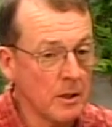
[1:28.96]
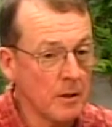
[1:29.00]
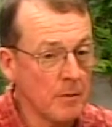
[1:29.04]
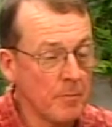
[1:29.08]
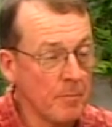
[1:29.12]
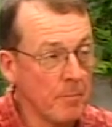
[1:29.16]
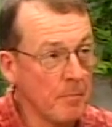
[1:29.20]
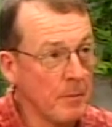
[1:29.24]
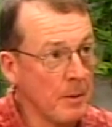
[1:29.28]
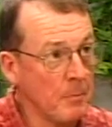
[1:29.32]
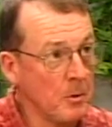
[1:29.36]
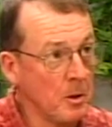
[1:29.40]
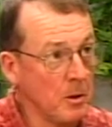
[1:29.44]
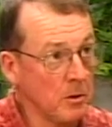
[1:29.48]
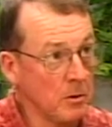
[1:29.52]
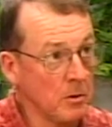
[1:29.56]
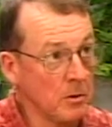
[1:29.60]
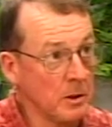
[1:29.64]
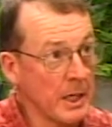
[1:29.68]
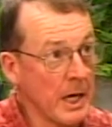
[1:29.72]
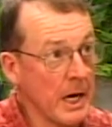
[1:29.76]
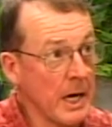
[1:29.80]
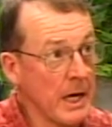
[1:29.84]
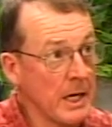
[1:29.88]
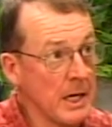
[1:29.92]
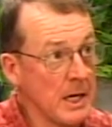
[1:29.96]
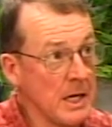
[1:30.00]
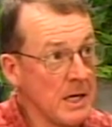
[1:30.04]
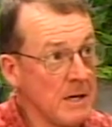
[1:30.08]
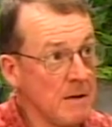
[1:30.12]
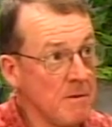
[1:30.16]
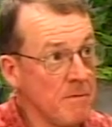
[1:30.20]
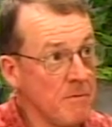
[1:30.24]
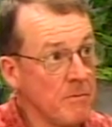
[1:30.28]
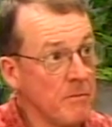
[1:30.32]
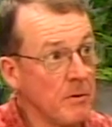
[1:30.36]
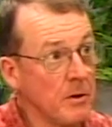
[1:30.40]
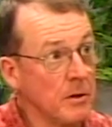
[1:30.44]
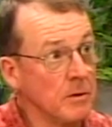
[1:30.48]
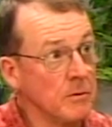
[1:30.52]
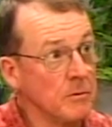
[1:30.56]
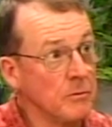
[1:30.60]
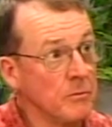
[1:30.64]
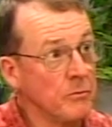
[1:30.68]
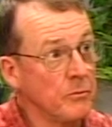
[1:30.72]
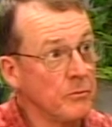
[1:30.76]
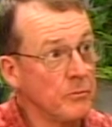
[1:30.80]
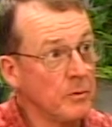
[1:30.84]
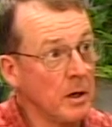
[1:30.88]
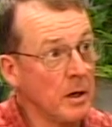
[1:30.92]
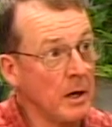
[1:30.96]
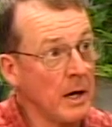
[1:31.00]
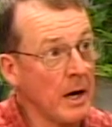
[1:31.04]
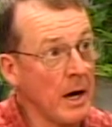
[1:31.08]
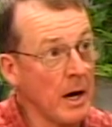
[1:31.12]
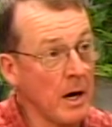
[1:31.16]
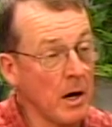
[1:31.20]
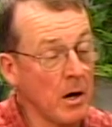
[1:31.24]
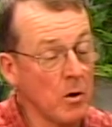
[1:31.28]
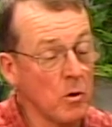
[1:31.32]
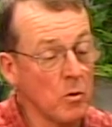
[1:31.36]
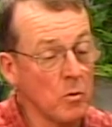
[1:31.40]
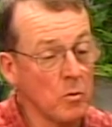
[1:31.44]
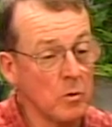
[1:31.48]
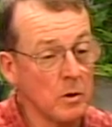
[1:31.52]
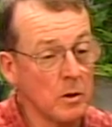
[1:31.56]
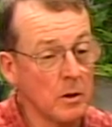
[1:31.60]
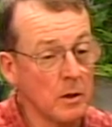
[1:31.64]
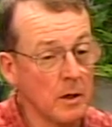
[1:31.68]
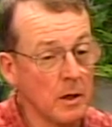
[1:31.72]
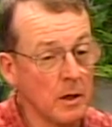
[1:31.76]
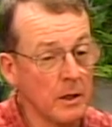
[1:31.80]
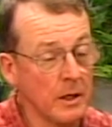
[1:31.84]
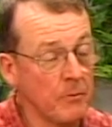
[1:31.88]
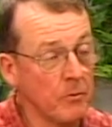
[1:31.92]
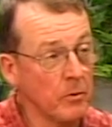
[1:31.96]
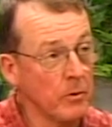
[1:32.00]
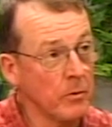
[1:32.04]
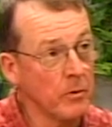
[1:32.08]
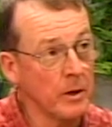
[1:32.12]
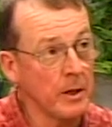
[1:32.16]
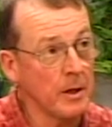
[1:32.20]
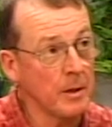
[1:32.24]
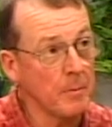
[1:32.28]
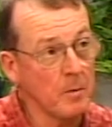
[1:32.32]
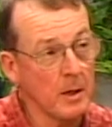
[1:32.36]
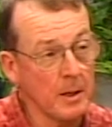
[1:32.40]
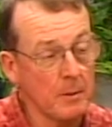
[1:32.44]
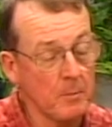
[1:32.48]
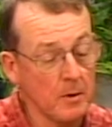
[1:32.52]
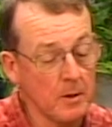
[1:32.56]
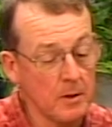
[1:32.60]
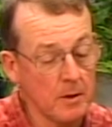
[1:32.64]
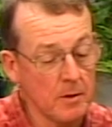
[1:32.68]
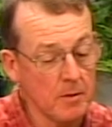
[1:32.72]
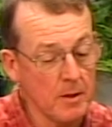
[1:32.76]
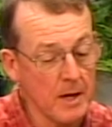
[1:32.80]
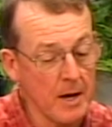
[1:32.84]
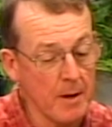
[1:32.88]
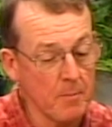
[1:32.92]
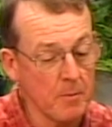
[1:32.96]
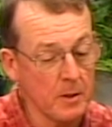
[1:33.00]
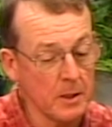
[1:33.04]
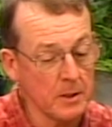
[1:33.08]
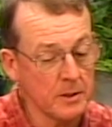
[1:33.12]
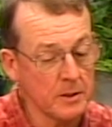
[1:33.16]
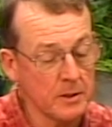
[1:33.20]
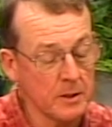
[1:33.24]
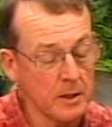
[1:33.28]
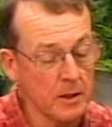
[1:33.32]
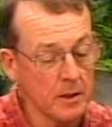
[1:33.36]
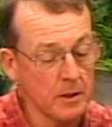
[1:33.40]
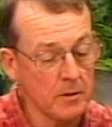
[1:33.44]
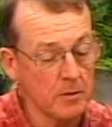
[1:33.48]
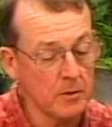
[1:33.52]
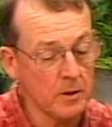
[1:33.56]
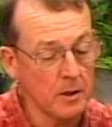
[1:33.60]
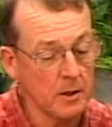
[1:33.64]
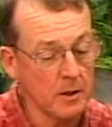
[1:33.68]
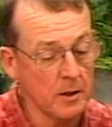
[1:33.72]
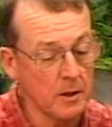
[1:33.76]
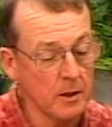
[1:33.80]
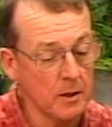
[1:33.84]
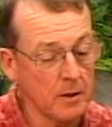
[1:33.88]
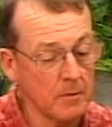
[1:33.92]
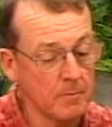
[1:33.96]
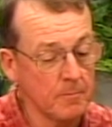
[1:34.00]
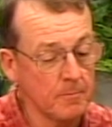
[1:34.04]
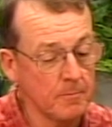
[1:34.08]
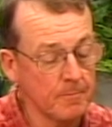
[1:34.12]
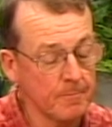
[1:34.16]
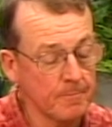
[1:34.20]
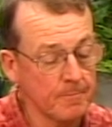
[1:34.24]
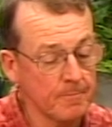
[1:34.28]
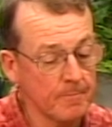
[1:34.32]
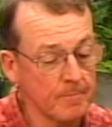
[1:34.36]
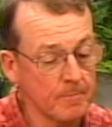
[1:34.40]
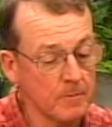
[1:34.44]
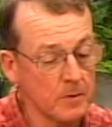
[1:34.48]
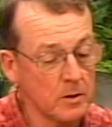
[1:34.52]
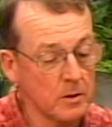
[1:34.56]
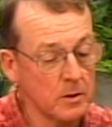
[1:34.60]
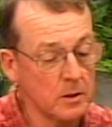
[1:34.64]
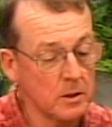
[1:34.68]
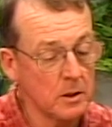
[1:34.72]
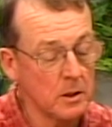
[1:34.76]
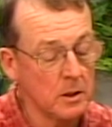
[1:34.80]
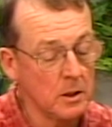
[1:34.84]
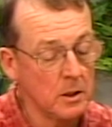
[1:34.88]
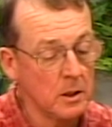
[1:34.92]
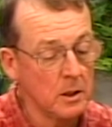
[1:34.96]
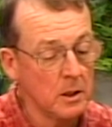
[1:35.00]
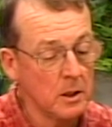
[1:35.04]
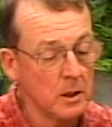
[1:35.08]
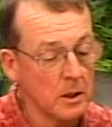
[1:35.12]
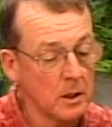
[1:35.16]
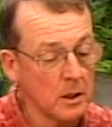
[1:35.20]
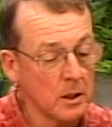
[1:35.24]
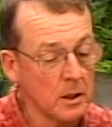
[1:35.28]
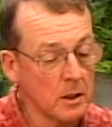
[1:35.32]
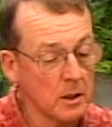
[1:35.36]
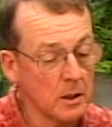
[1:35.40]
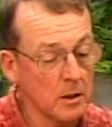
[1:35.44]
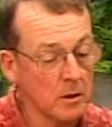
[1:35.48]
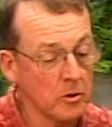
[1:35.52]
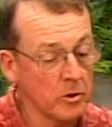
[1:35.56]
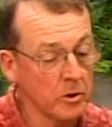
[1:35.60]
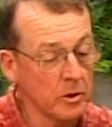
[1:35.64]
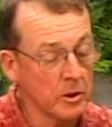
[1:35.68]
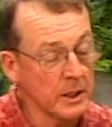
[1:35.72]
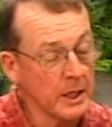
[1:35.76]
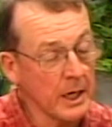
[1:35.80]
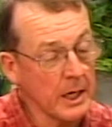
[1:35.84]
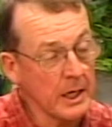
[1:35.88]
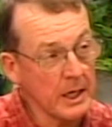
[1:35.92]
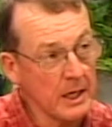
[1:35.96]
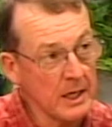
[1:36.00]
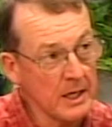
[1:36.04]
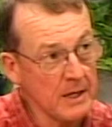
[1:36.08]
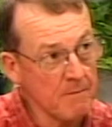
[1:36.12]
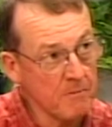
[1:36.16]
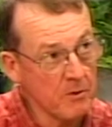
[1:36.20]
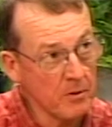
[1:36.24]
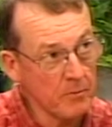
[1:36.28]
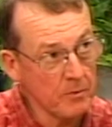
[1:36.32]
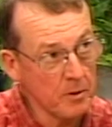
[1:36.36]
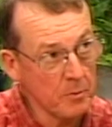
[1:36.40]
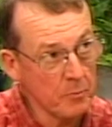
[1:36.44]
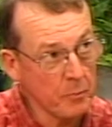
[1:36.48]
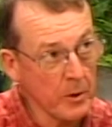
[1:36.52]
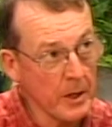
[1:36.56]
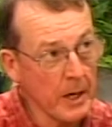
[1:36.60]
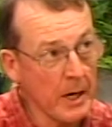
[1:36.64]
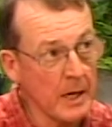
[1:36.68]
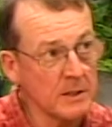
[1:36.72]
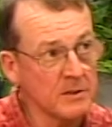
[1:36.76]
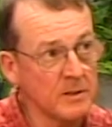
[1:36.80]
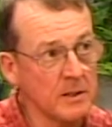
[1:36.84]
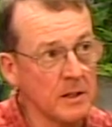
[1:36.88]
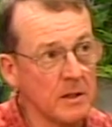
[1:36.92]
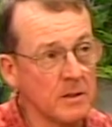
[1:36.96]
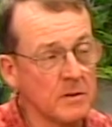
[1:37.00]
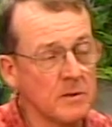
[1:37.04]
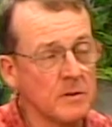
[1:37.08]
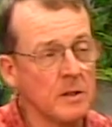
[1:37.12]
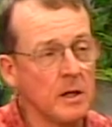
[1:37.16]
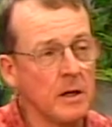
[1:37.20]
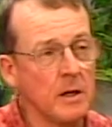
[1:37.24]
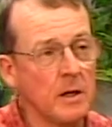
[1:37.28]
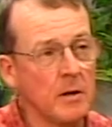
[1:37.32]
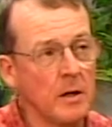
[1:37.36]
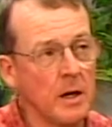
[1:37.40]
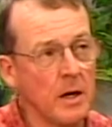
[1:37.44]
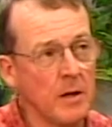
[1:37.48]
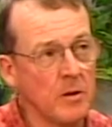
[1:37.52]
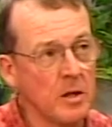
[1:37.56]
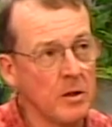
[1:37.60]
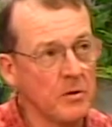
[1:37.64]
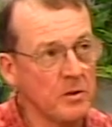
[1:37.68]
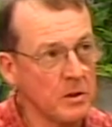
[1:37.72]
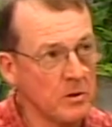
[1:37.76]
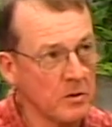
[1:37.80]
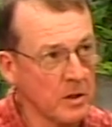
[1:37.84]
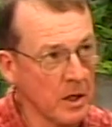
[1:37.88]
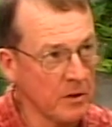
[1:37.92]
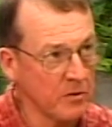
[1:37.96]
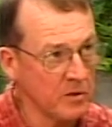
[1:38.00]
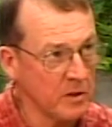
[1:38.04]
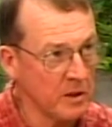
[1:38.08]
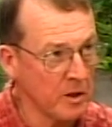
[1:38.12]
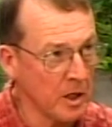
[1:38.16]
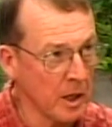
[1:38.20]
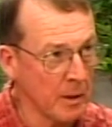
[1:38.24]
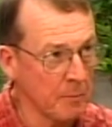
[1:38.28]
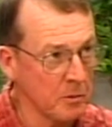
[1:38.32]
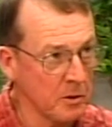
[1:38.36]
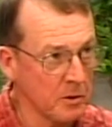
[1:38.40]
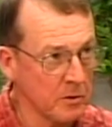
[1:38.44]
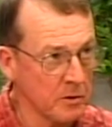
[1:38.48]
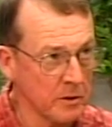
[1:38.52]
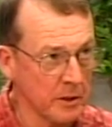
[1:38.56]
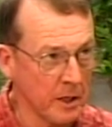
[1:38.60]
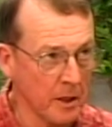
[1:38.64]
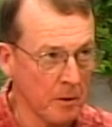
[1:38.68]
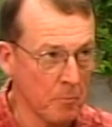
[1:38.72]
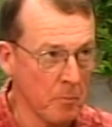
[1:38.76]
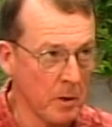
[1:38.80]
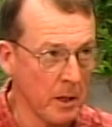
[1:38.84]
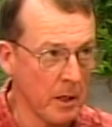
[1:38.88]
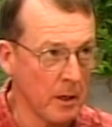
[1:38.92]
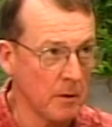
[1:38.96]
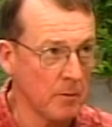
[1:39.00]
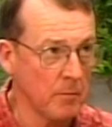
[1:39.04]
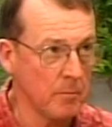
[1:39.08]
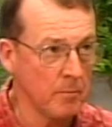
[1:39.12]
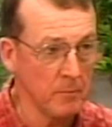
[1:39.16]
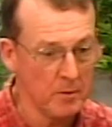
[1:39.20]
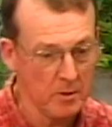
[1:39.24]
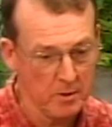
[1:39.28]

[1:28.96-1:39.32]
maybe a little naive of how, I'll give her credit maybe that much, that a little naive of the process, that I think she thought she'd come to the selectmen,